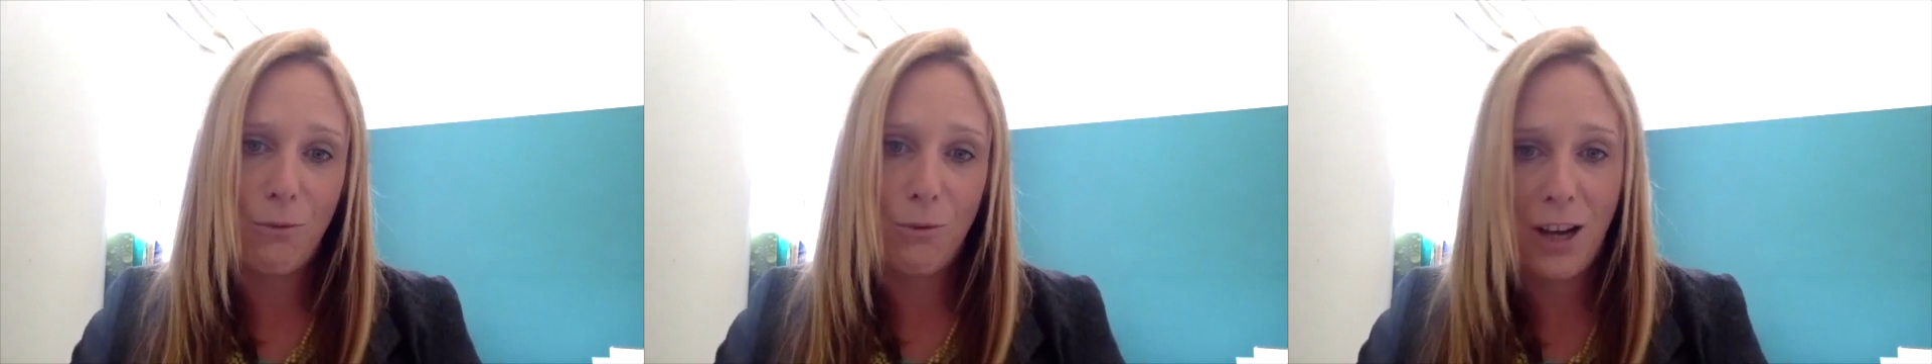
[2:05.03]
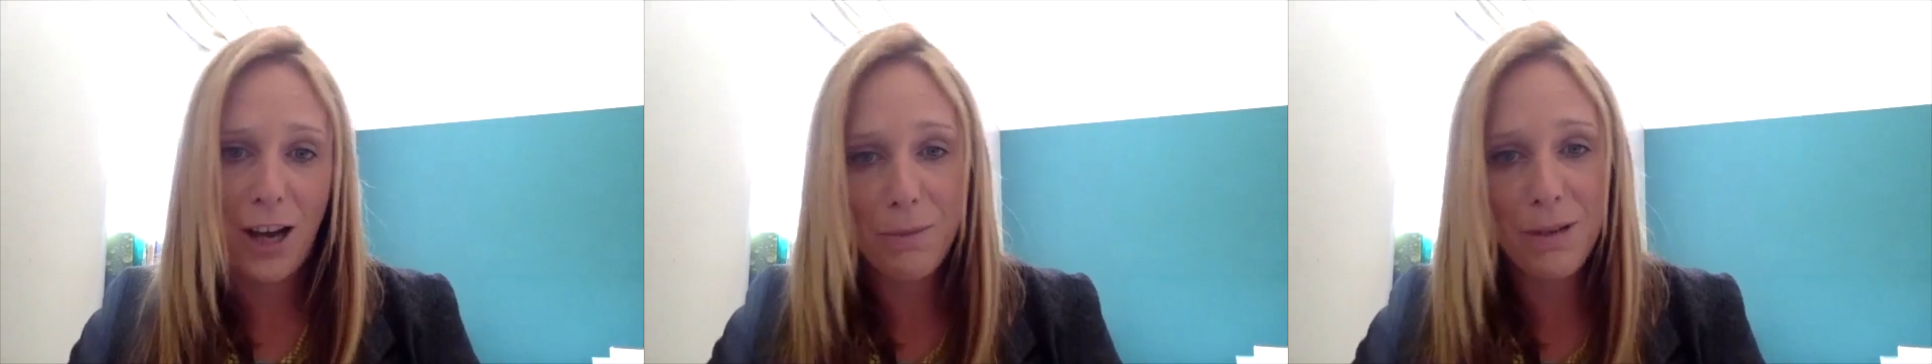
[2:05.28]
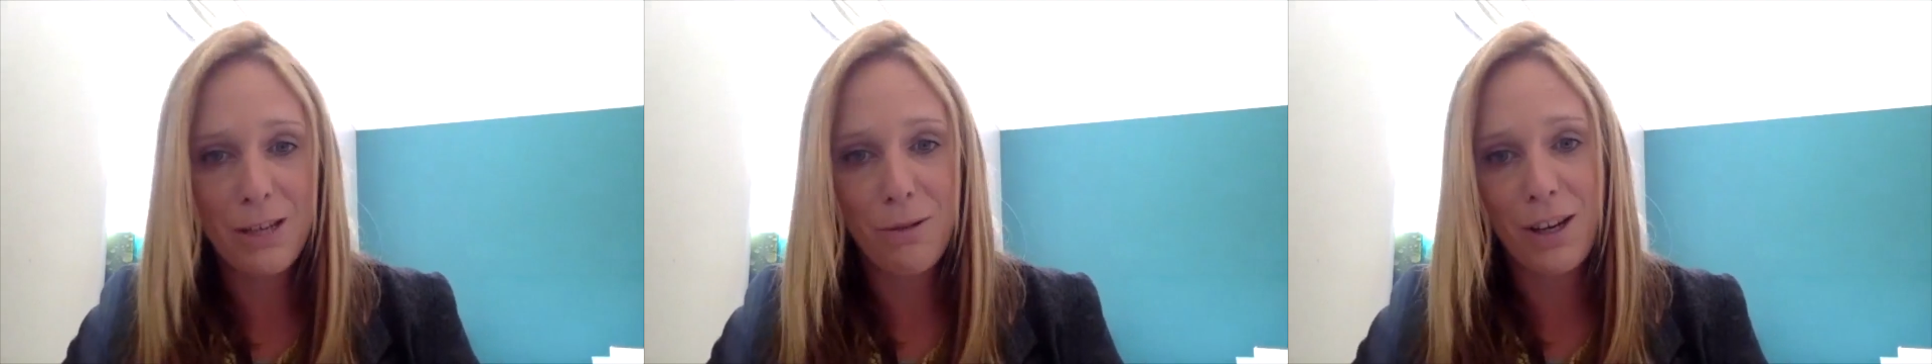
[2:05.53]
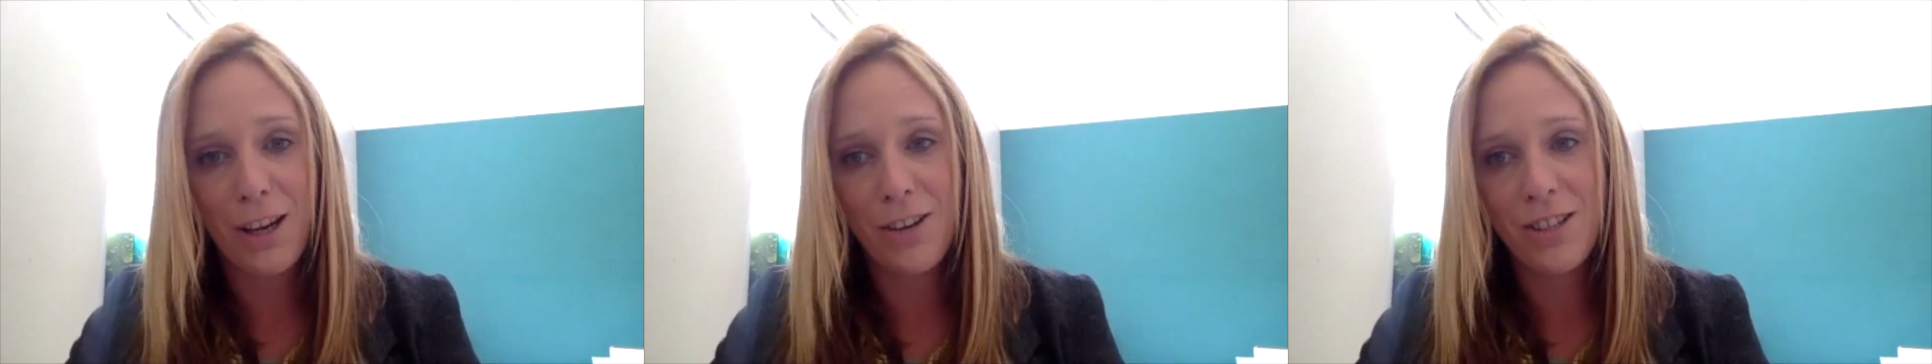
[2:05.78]
we'll come into
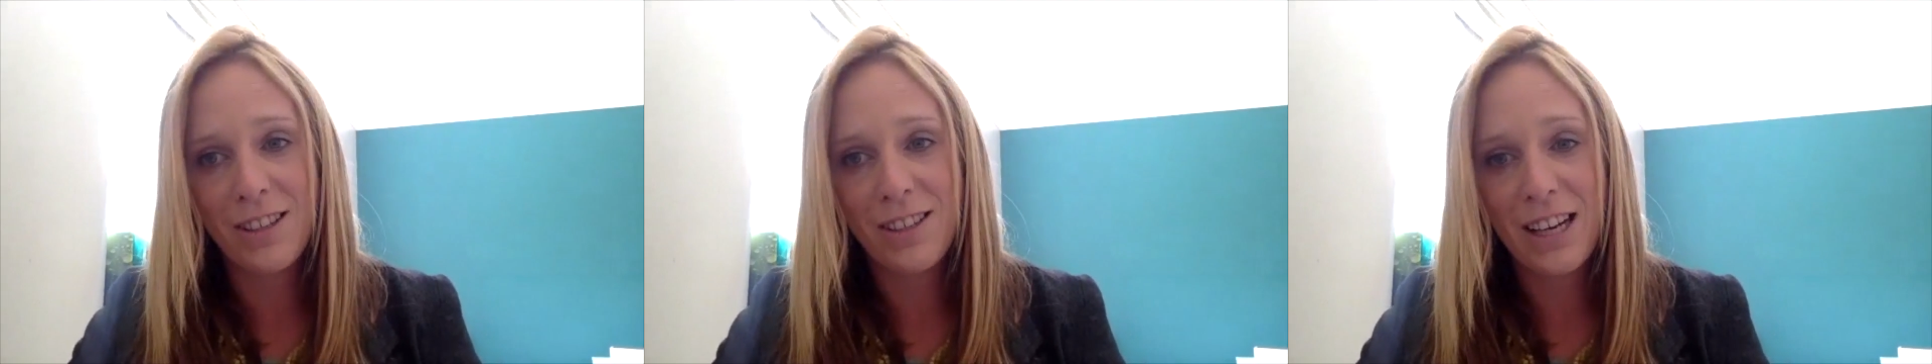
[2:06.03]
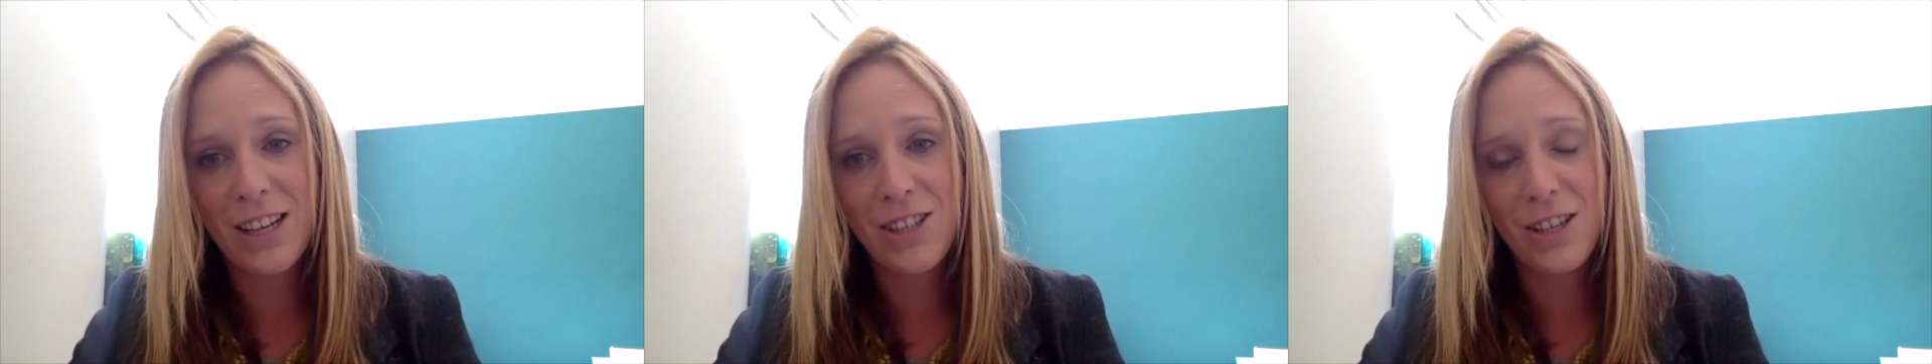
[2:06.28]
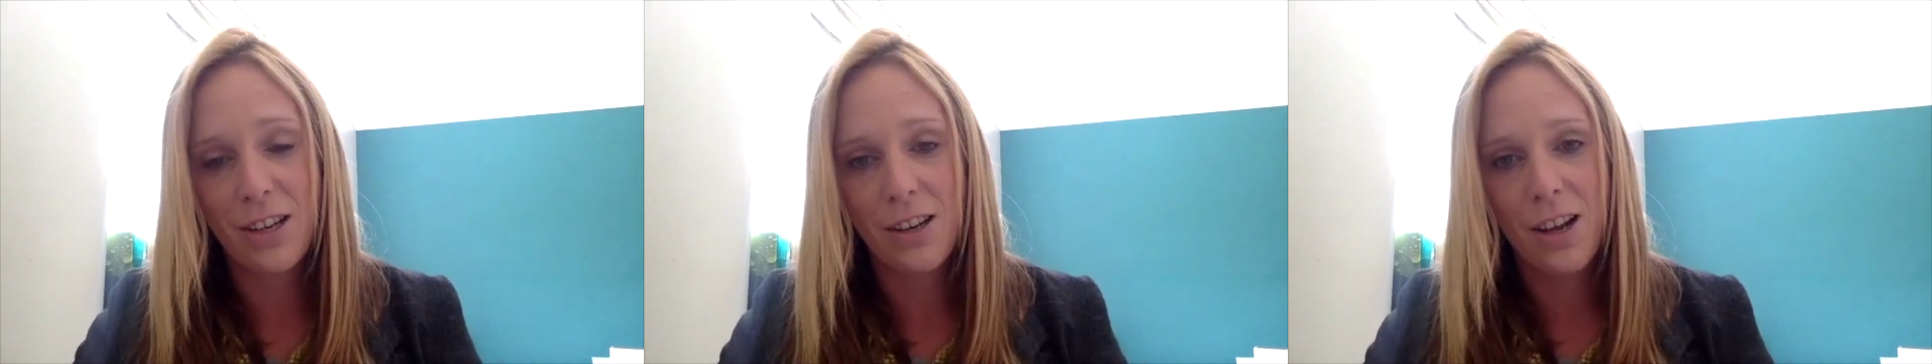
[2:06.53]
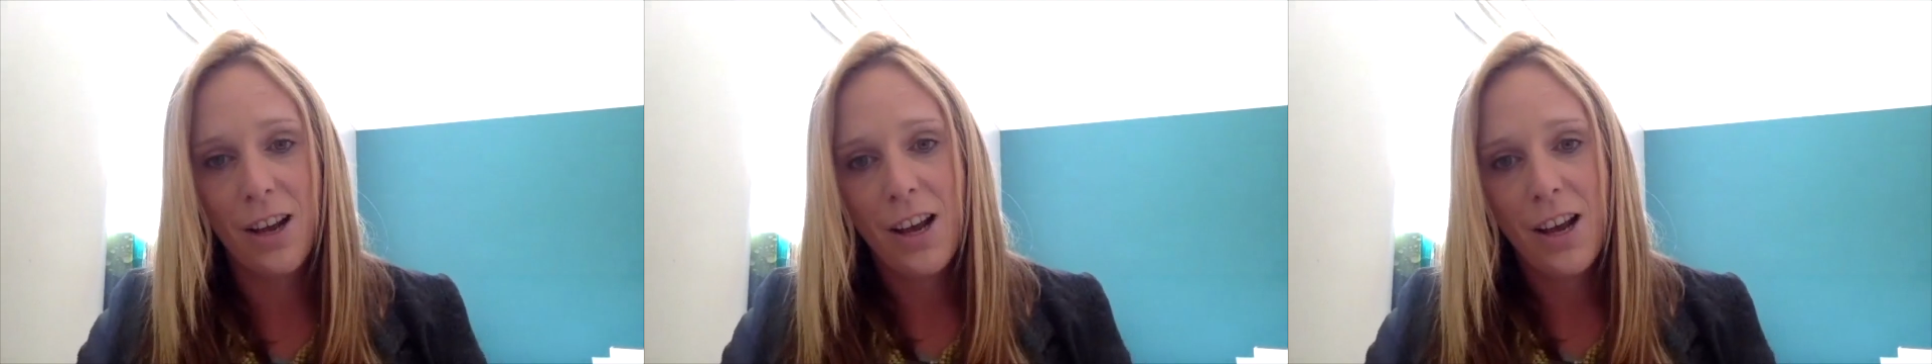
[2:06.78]
a coaching session,